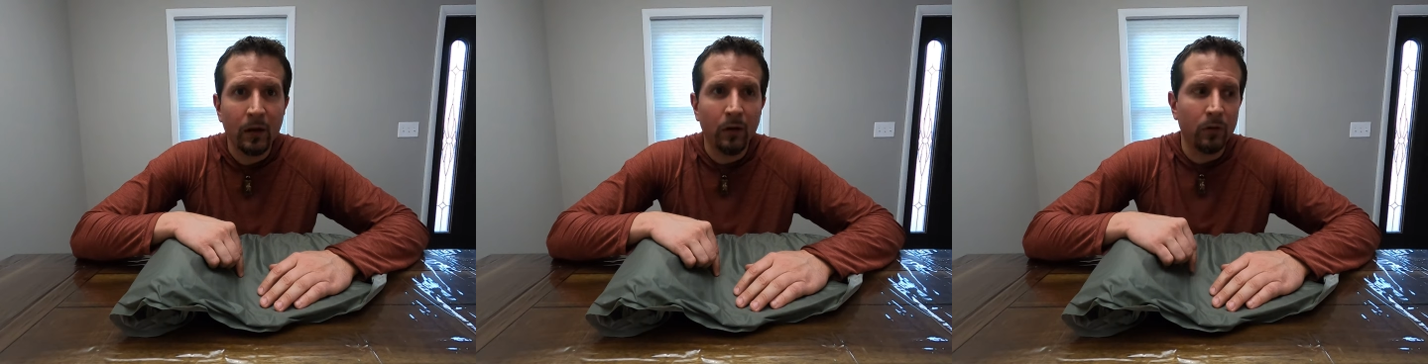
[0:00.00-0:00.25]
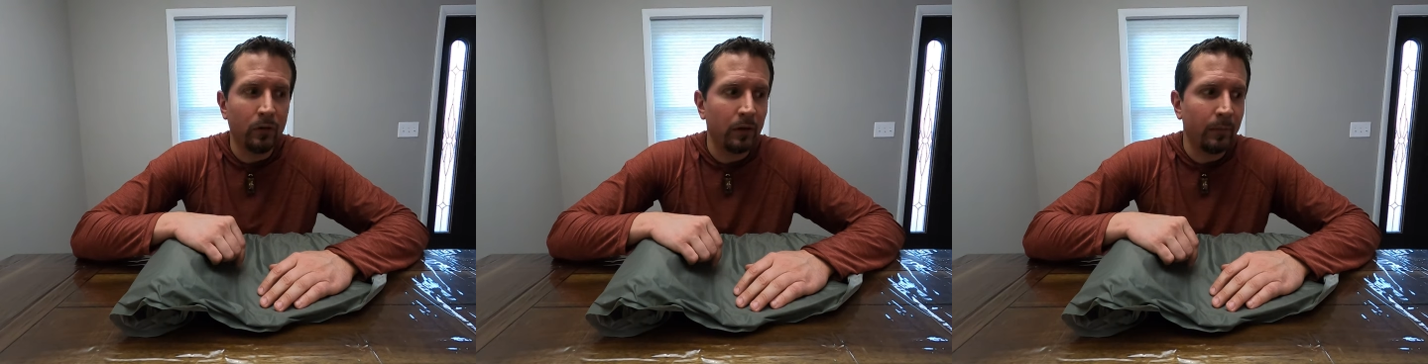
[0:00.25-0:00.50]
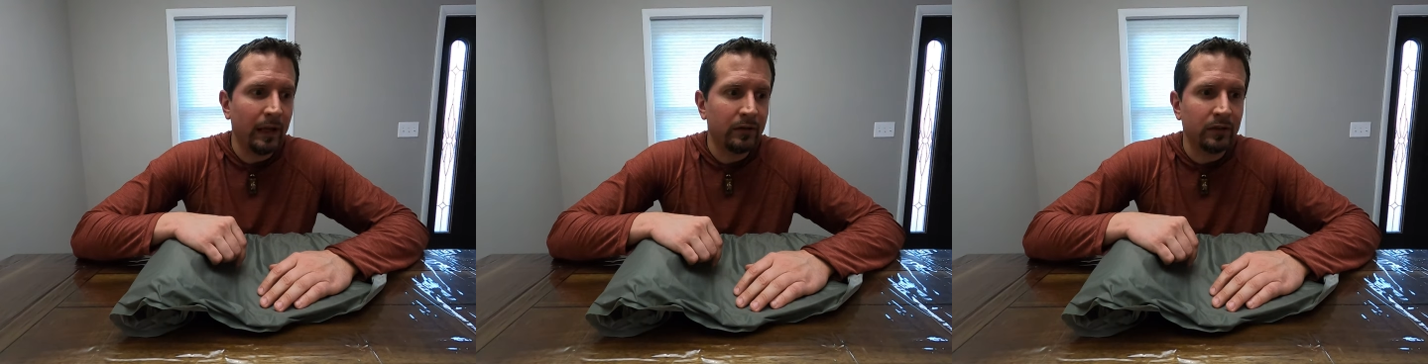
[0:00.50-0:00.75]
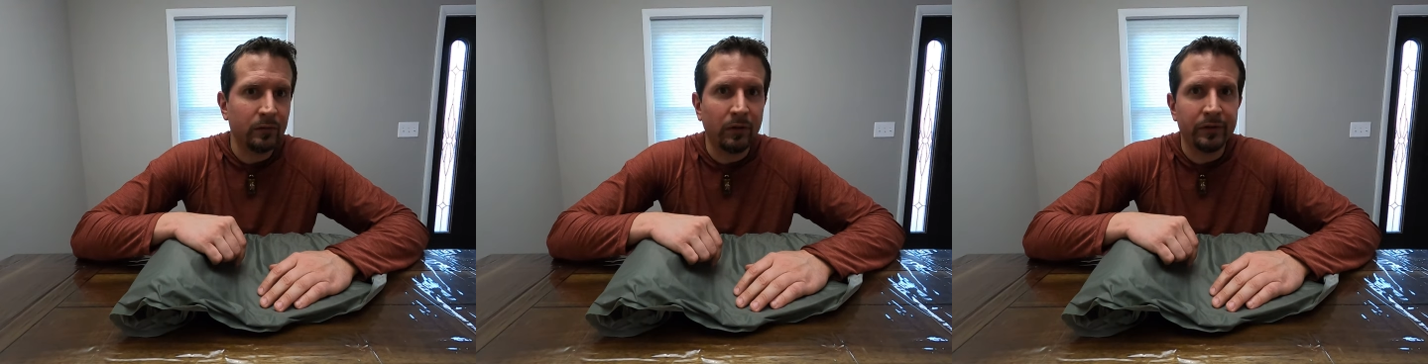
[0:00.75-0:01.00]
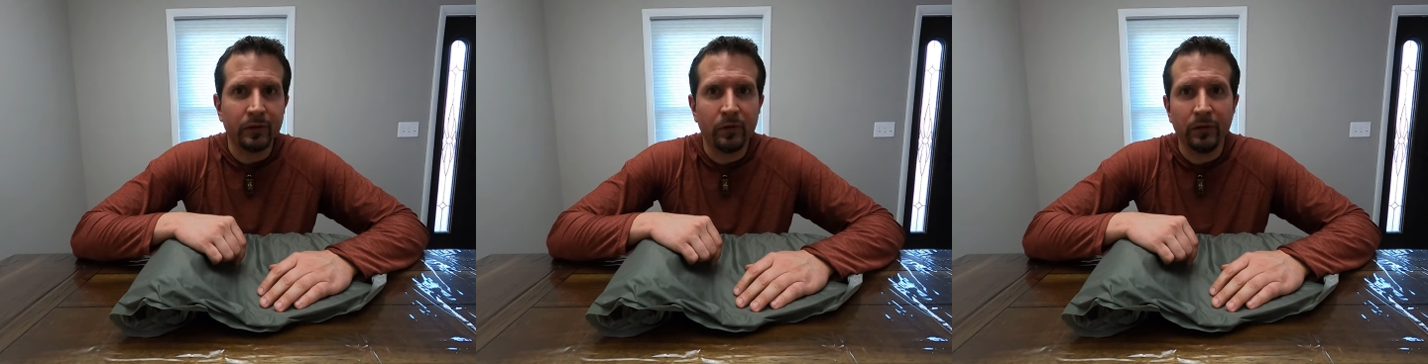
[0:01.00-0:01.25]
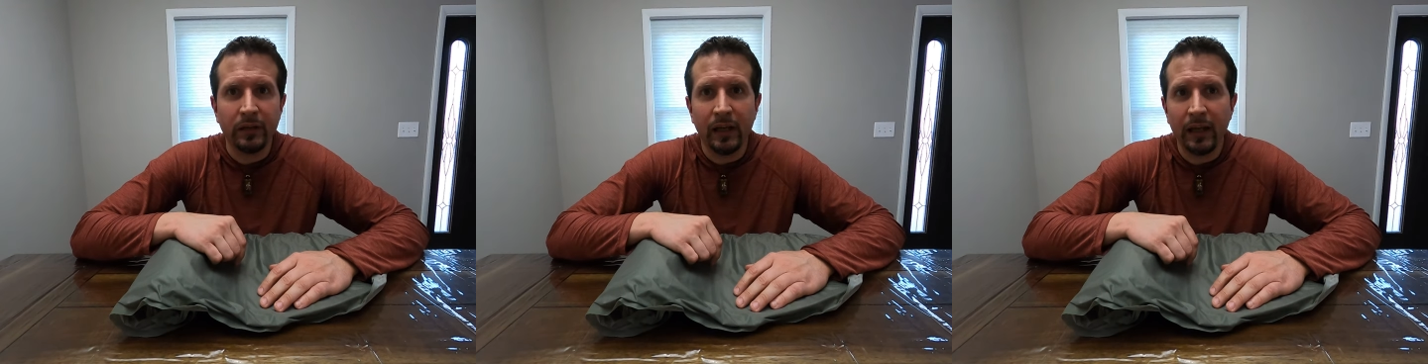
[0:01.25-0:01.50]
or their mattress wasn't
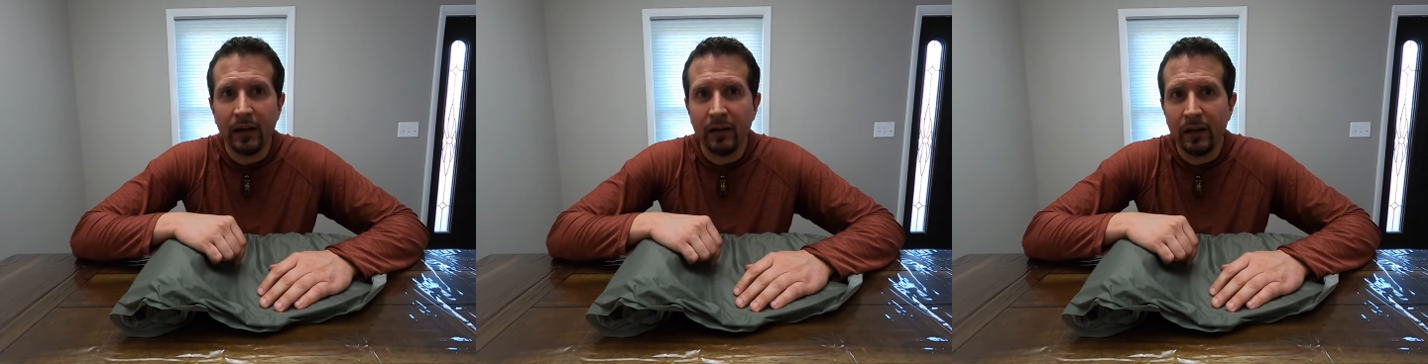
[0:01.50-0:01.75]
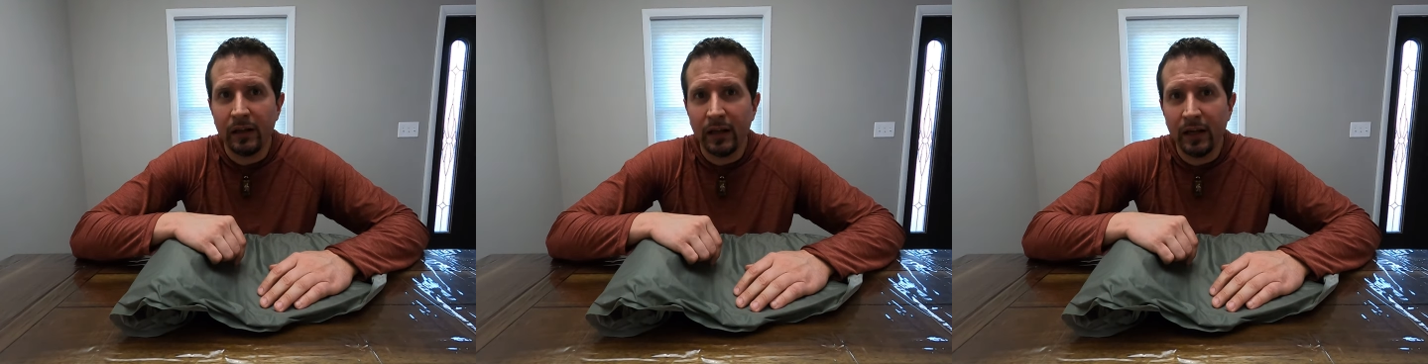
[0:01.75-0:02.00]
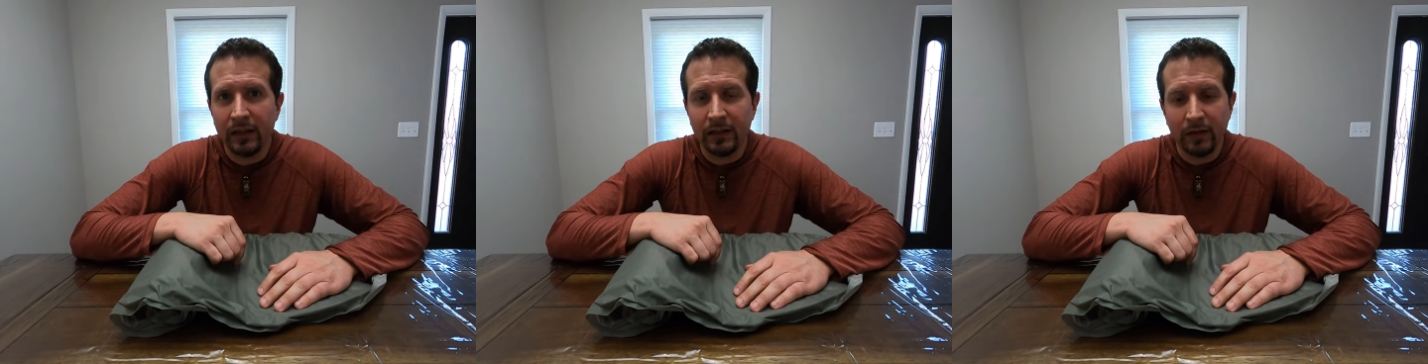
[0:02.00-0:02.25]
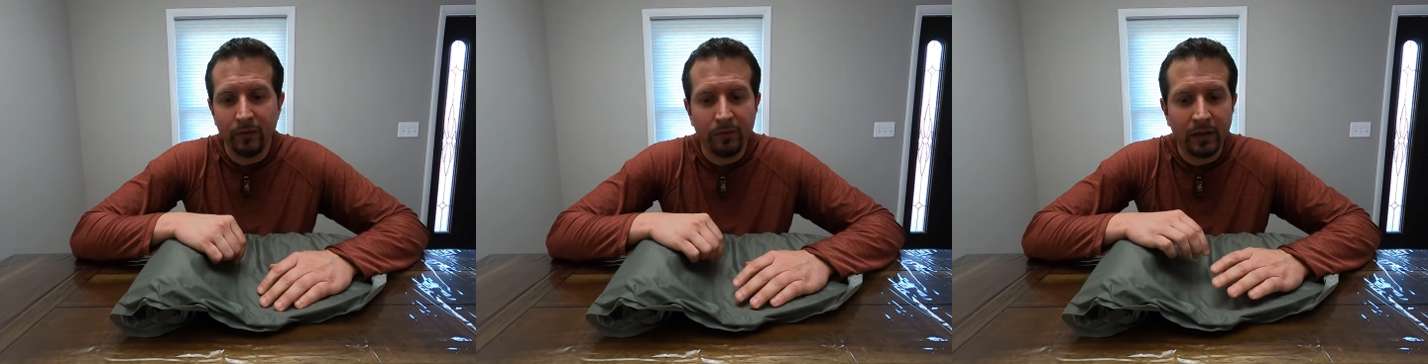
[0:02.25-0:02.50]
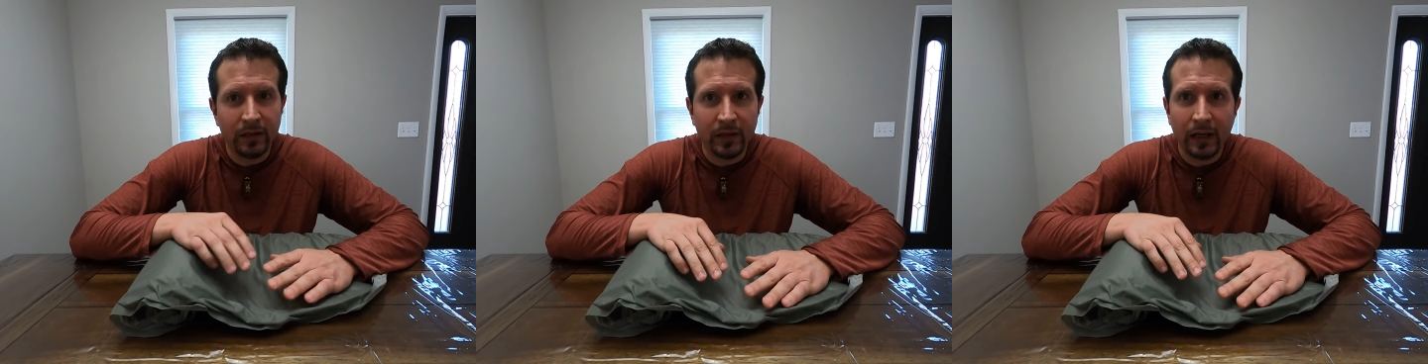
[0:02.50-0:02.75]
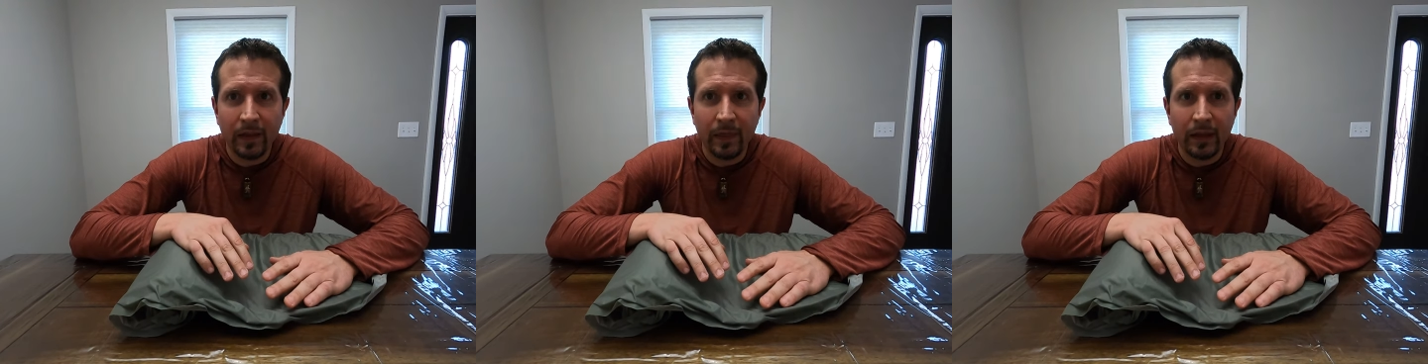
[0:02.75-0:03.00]
holding air at night and deflated
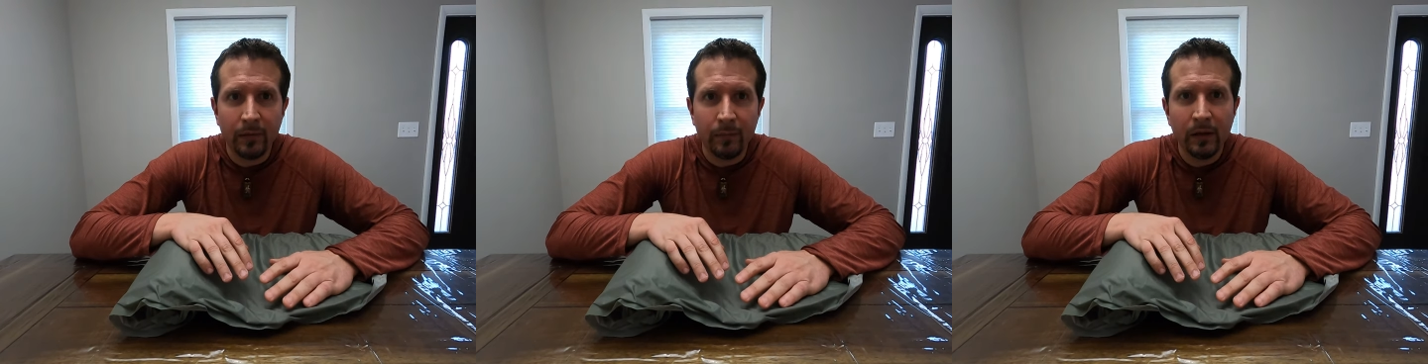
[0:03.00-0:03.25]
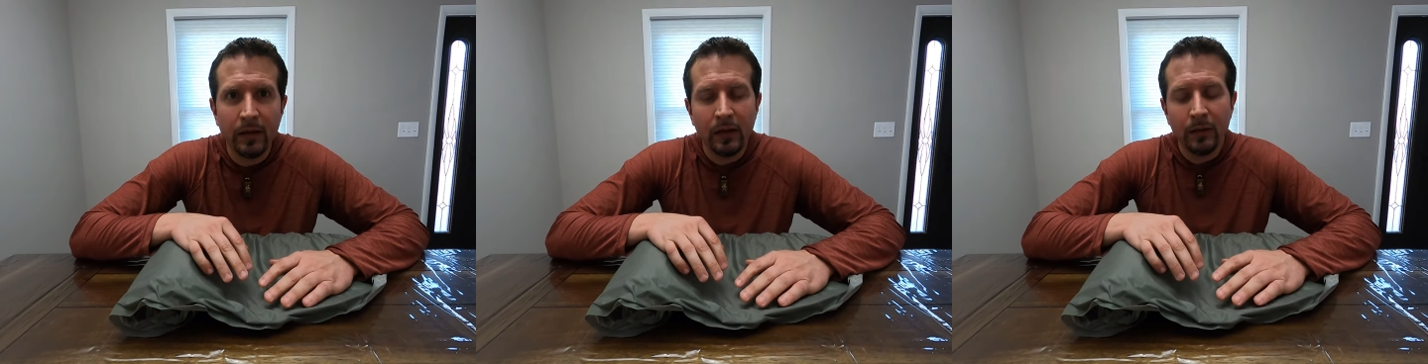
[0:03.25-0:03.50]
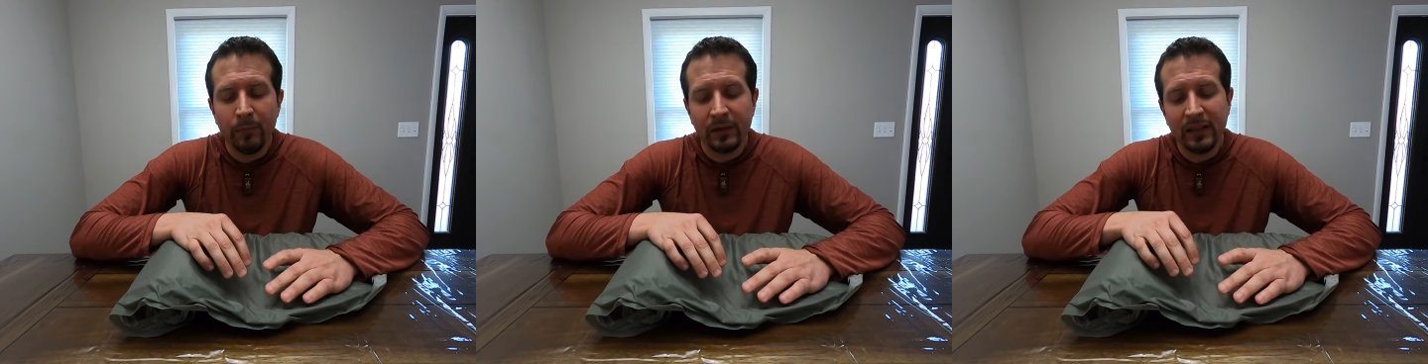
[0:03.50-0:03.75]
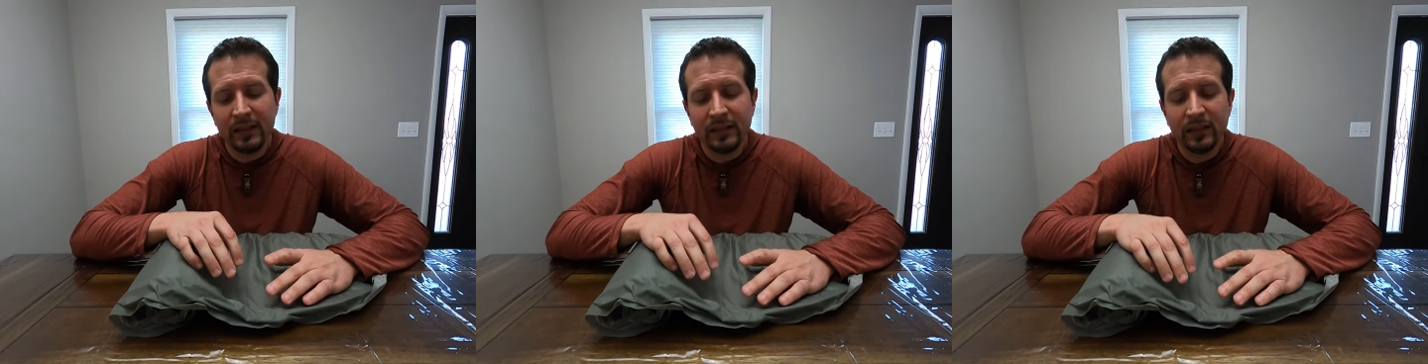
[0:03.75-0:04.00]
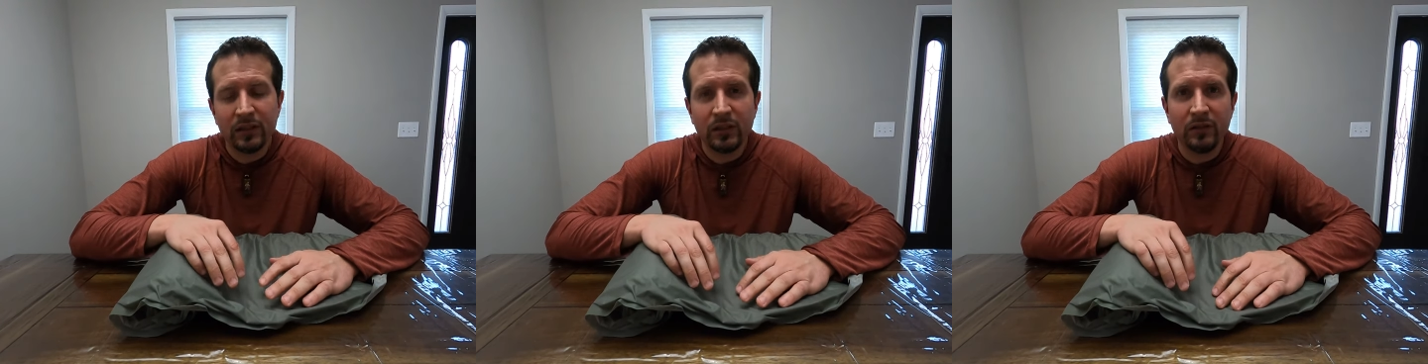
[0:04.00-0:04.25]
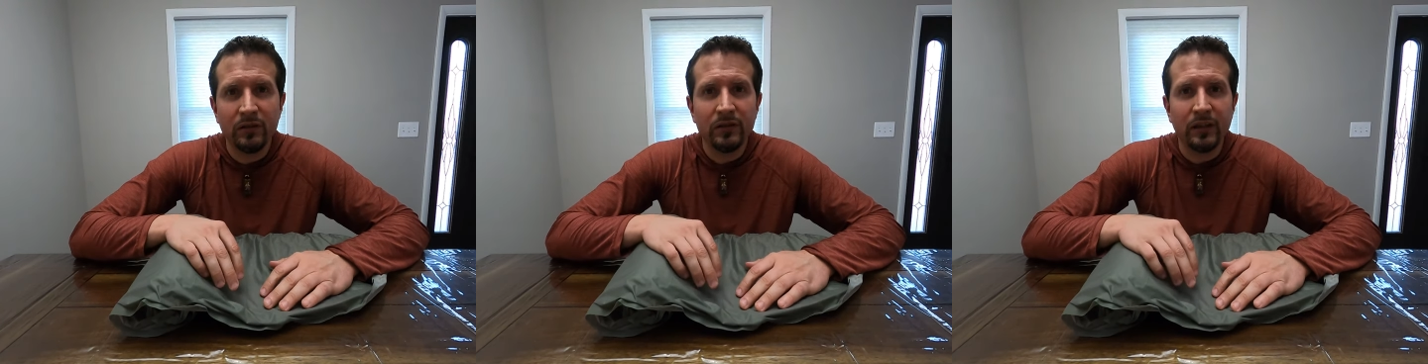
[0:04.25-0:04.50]
on them. But these
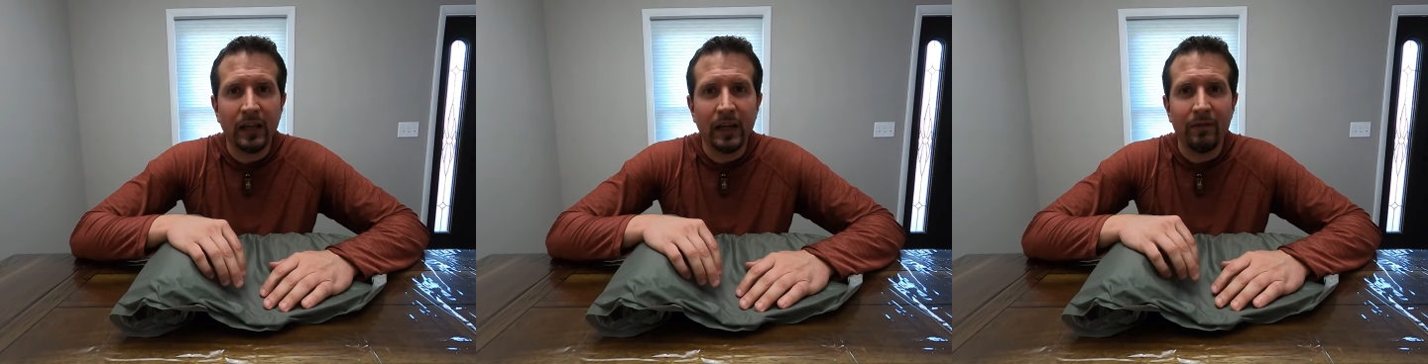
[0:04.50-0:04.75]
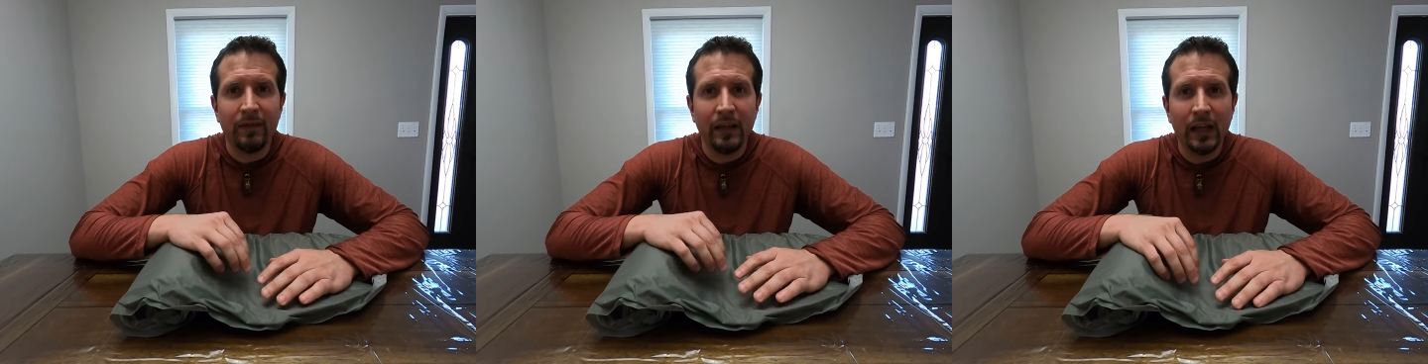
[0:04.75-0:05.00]
issues have